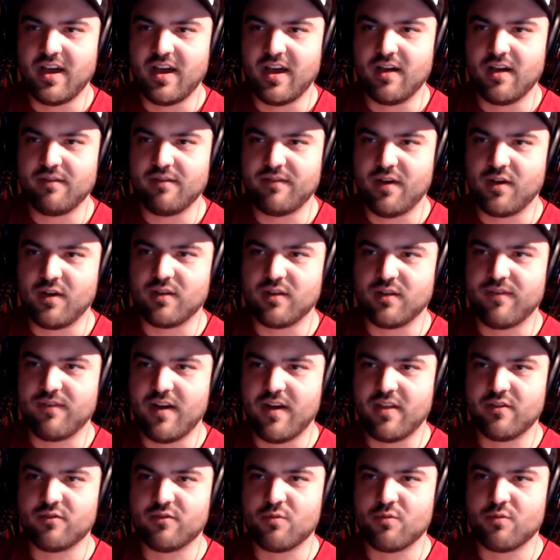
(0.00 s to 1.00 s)
founding
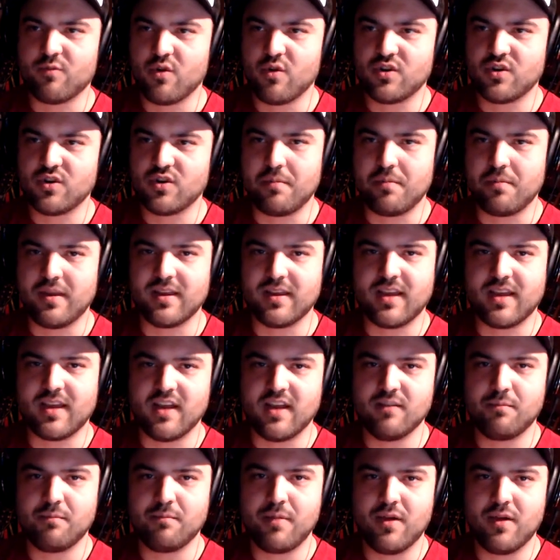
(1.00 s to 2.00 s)
fathers worshiping
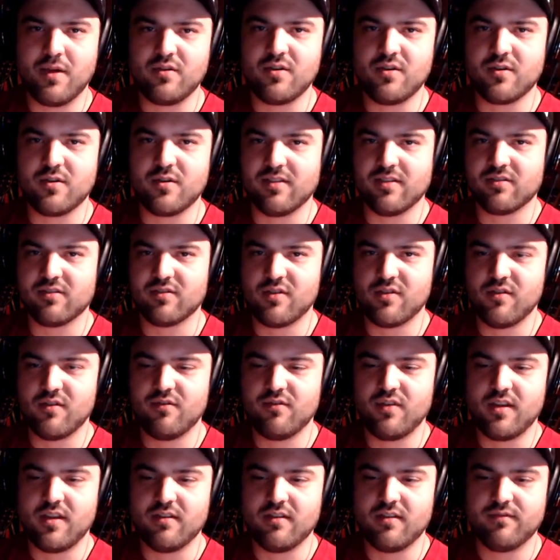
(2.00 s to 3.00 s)
kind of paleo
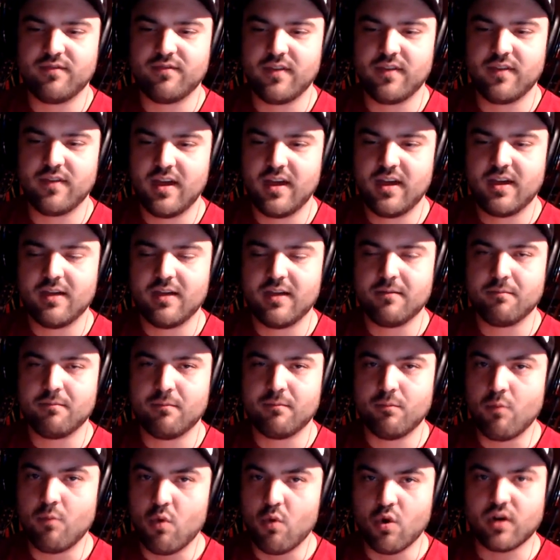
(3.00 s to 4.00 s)
conservative,
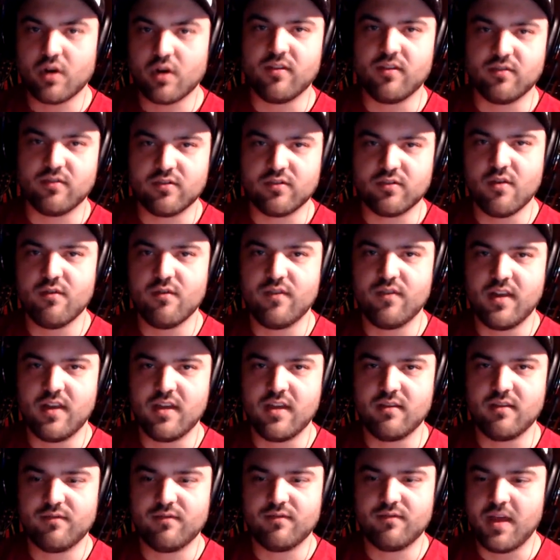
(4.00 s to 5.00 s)
more
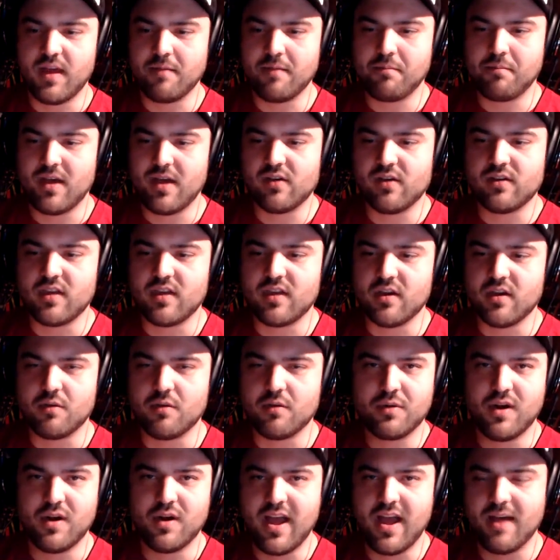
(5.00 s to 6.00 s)
conservative than paleo,
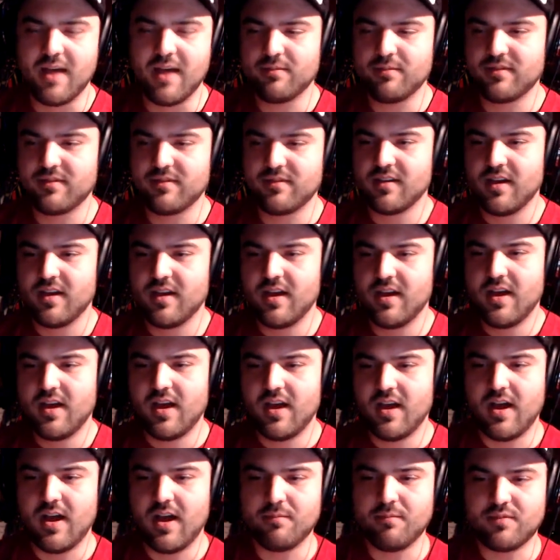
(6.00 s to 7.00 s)
perhaps.
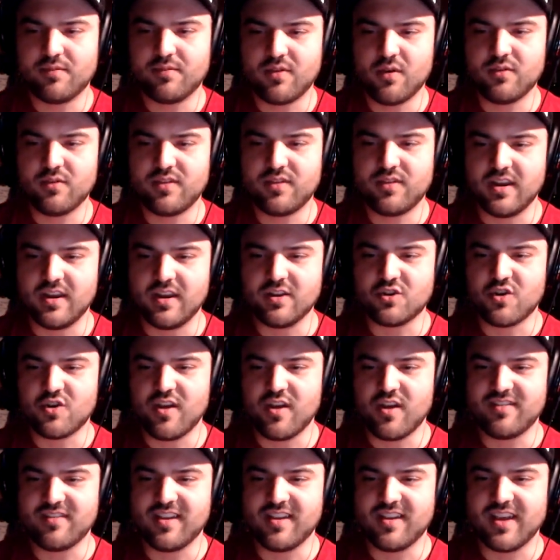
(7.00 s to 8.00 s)
So it's an interesting